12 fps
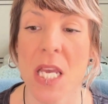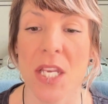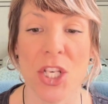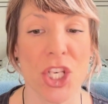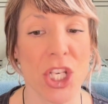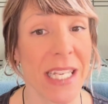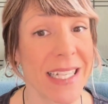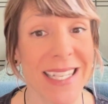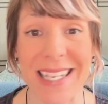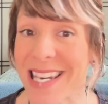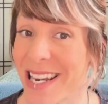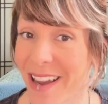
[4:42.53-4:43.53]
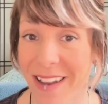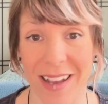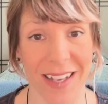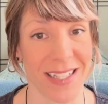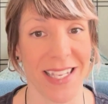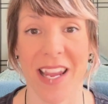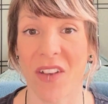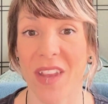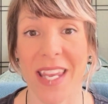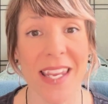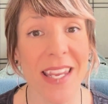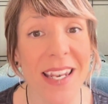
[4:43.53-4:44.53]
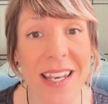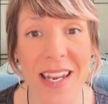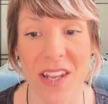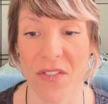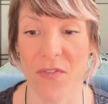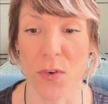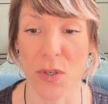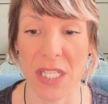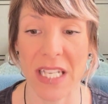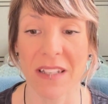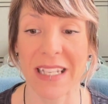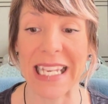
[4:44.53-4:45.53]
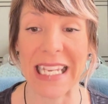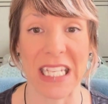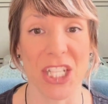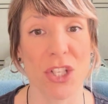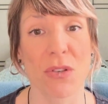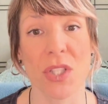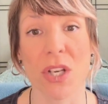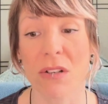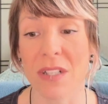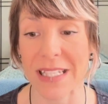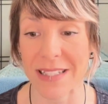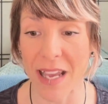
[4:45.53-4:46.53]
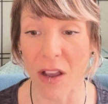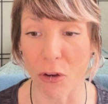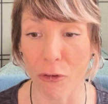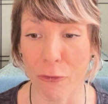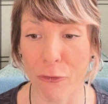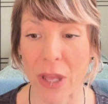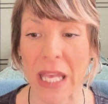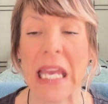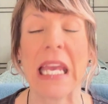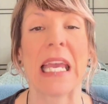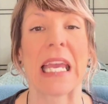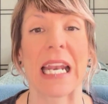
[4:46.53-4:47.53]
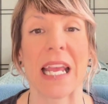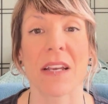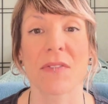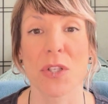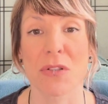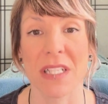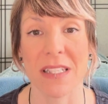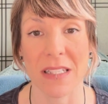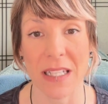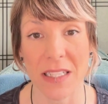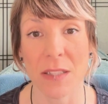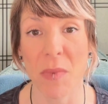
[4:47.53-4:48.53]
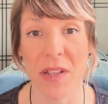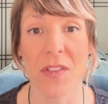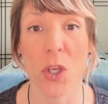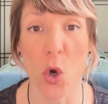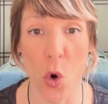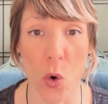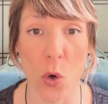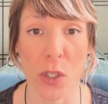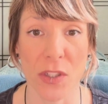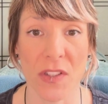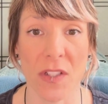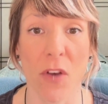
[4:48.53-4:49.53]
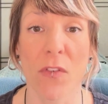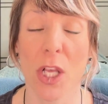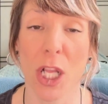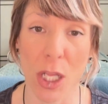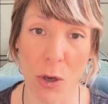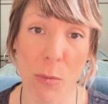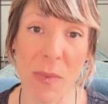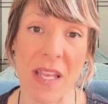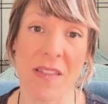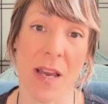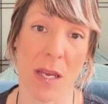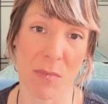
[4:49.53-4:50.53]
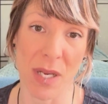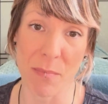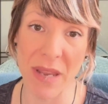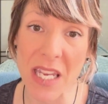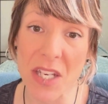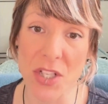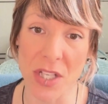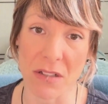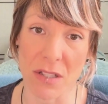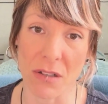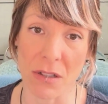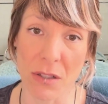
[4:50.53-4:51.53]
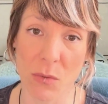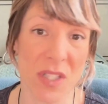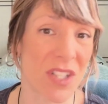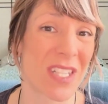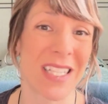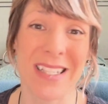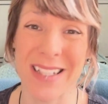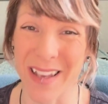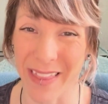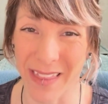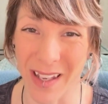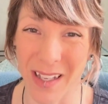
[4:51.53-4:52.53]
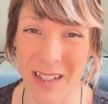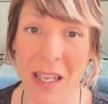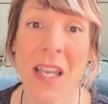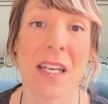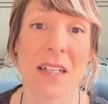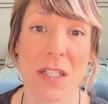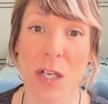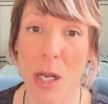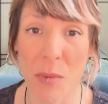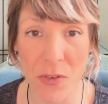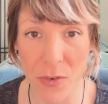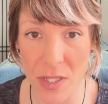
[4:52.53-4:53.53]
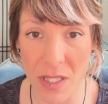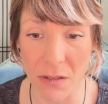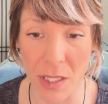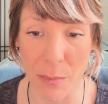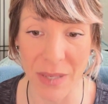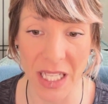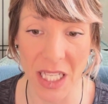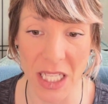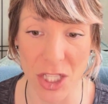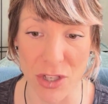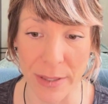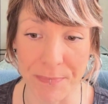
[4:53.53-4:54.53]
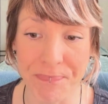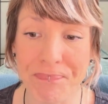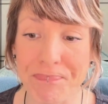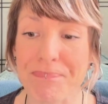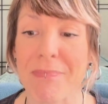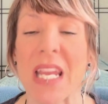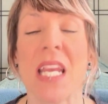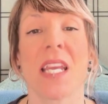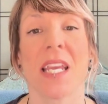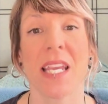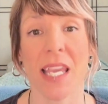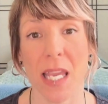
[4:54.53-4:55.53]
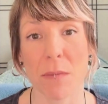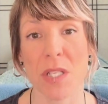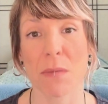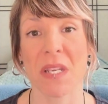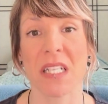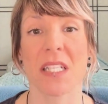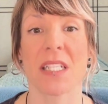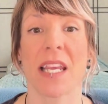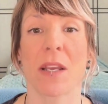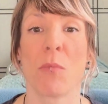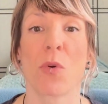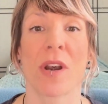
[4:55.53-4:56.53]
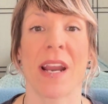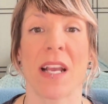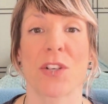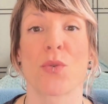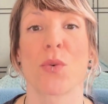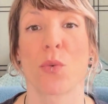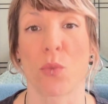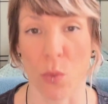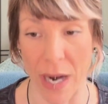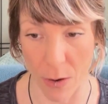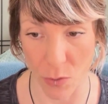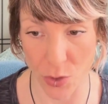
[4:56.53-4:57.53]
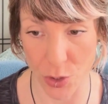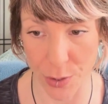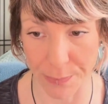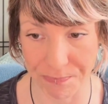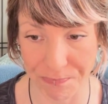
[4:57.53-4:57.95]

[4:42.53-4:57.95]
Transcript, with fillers: She did not have any fertility issues herself. And after a six-month course of Clomid that my patient took, which did nothing, it's a common fertility medication, he came to me to take a more natural route.